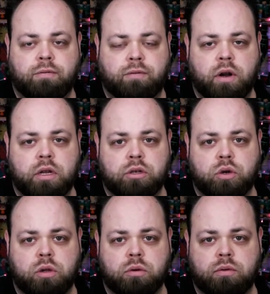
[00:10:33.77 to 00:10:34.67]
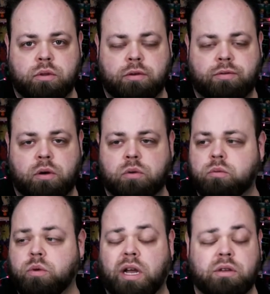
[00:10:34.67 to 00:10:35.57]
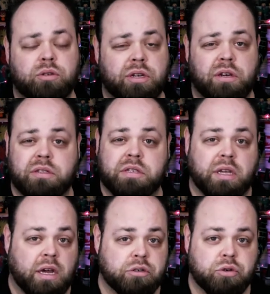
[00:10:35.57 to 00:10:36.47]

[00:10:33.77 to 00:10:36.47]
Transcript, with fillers: front controller the front one i usually call this the gun